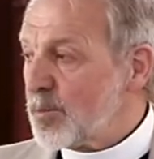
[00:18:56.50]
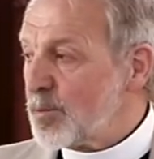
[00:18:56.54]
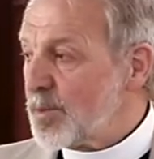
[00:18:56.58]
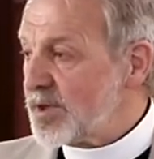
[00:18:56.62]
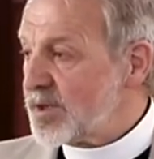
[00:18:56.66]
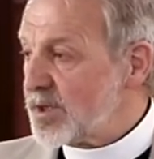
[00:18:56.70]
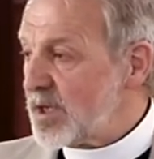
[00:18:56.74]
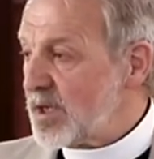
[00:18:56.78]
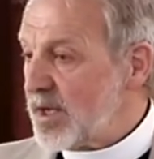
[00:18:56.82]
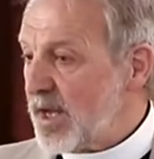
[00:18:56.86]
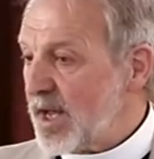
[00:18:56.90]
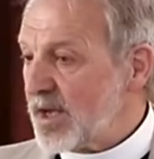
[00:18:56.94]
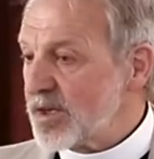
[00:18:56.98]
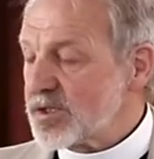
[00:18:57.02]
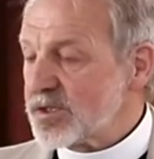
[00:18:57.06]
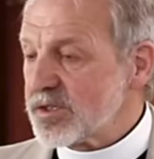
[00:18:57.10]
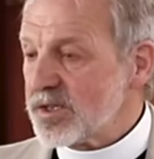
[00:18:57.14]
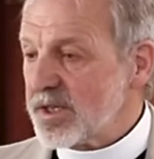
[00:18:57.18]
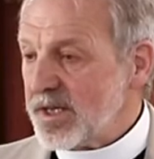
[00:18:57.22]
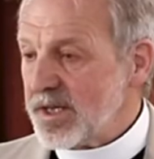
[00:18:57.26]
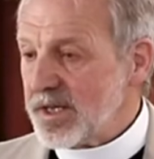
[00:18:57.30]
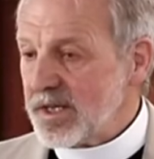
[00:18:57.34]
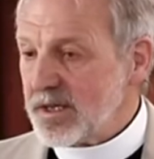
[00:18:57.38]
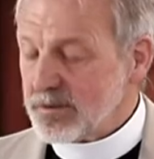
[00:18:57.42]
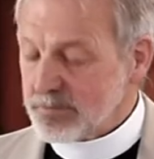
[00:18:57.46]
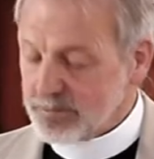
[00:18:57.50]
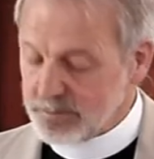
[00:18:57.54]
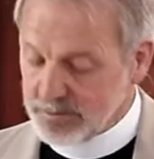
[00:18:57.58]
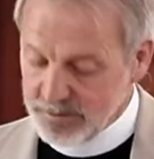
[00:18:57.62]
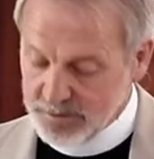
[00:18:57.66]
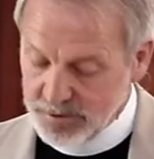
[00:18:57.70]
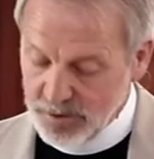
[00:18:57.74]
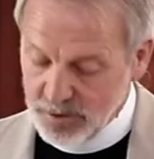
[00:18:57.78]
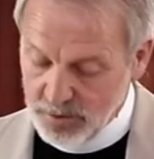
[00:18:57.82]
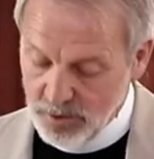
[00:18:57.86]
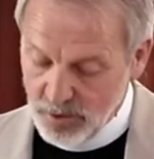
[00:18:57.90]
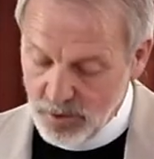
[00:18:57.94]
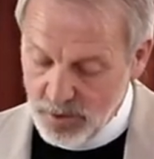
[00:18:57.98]
But the next day,
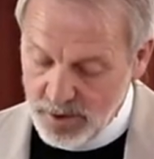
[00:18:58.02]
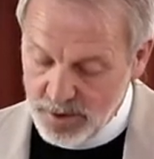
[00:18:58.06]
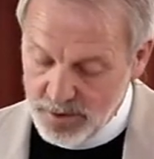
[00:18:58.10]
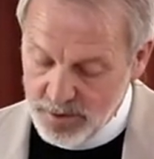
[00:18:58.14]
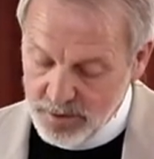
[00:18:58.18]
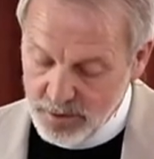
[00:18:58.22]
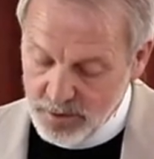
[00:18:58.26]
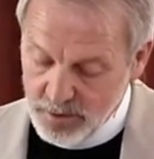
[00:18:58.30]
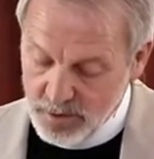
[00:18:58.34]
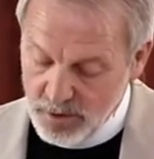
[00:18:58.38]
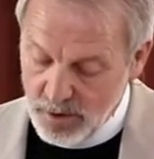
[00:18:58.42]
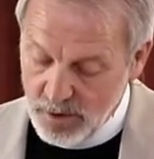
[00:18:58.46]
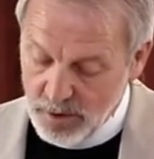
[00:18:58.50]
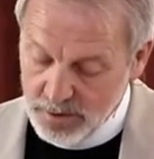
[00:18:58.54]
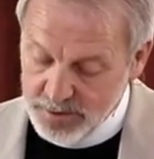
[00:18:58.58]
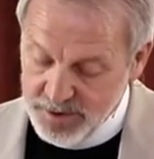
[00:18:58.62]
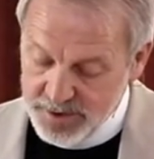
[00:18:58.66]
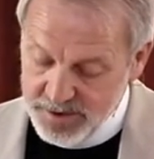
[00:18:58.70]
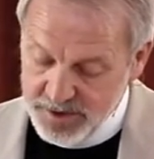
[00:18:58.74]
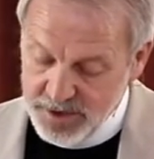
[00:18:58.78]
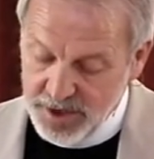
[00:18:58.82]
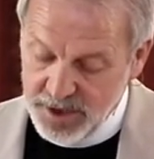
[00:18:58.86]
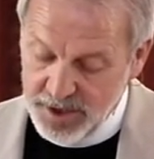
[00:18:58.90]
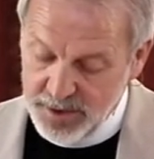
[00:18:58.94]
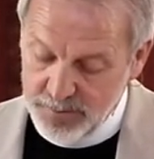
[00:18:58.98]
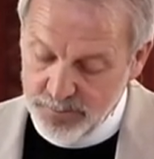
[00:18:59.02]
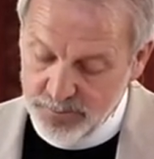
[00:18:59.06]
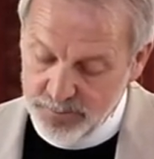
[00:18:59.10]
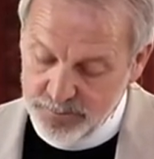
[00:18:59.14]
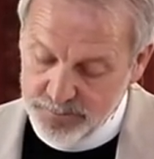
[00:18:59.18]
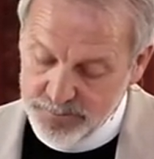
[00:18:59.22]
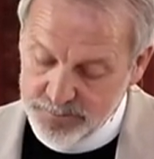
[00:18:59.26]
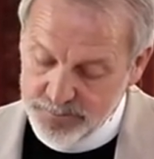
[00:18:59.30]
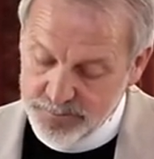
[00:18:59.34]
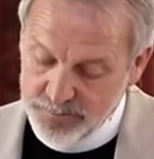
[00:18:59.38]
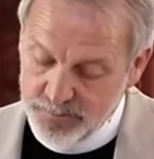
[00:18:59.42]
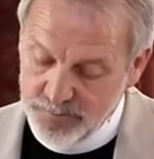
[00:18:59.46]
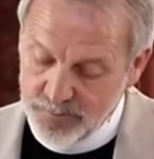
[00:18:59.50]
the Lord called his game.
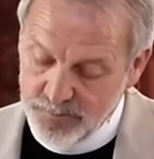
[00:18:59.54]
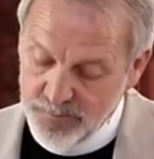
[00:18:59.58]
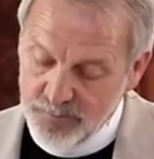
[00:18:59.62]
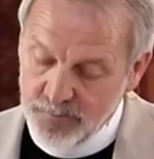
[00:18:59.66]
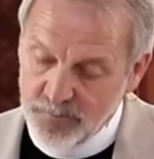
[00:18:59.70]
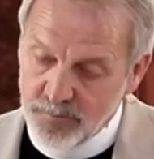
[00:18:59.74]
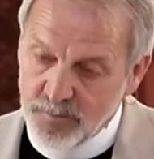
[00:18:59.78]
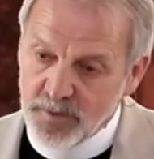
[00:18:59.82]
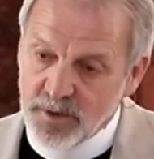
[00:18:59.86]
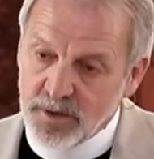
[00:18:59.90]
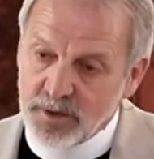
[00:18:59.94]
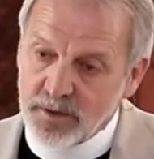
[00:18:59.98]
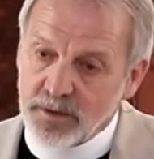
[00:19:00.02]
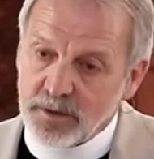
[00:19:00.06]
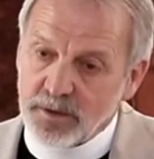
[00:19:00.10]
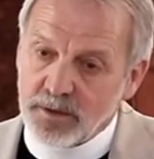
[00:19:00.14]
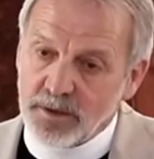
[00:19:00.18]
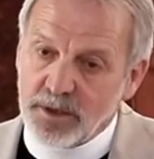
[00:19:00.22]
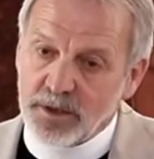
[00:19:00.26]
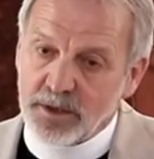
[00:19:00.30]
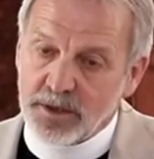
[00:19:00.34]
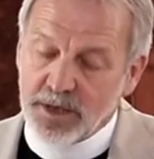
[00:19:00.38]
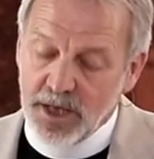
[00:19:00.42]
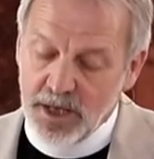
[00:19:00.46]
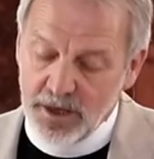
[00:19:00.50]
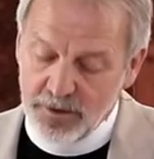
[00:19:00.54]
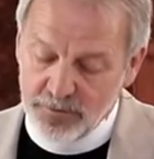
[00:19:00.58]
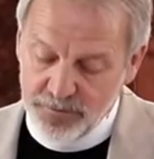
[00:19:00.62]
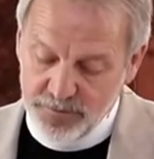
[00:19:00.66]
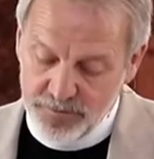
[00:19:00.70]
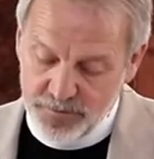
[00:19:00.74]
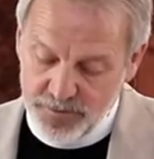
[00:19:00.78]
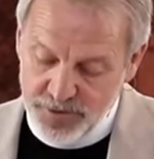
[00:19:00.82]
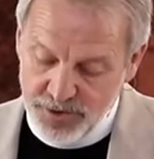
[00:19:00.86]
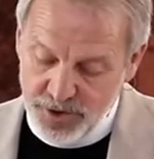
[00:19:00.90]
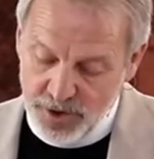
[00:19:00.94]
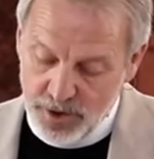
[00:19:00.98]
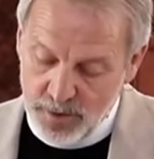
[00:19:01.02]
He
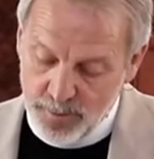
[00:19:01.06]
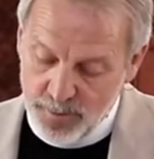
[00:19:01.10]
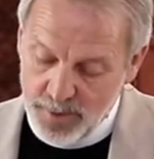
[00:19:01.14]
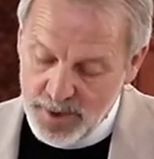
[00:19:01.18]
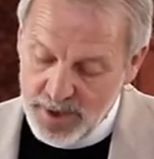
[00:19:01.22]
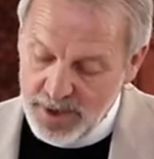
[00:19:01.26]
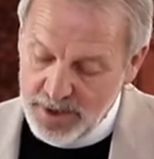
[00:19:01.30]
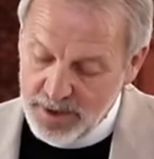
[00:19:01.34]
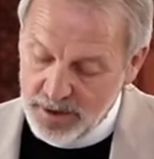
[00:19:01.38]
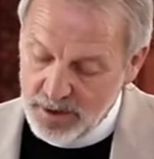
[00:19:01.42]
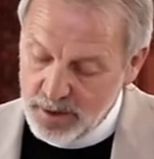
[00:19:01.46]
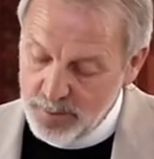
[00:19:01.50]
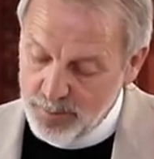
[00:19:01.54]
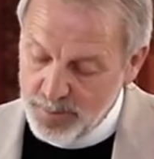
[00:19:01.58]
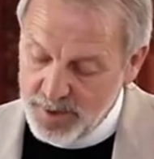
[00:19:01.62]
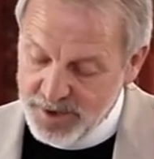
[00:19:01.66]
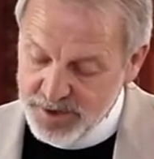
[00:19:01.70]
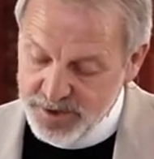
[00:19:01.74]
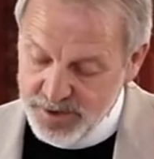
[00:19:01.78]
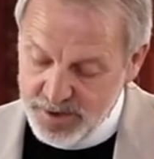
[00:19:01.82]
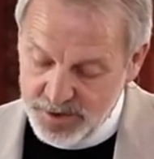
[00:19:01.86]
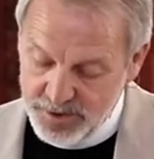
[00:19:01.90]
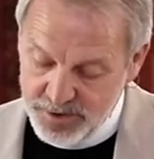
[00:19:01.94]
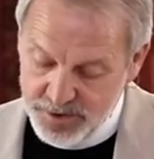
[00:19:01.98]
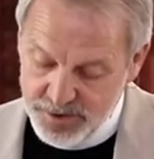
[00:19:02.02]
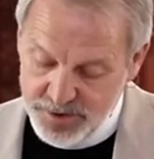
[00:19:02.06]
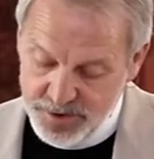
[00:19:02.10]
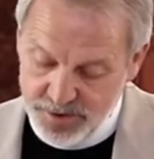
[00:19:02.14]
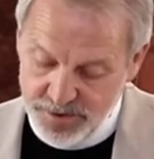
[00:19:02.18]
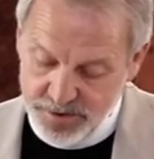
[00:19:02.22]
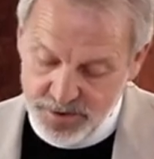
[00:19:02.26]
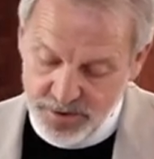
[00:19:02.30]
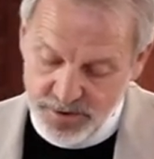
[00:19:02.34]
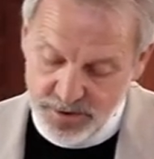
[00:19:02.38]
gave Jeremiah a message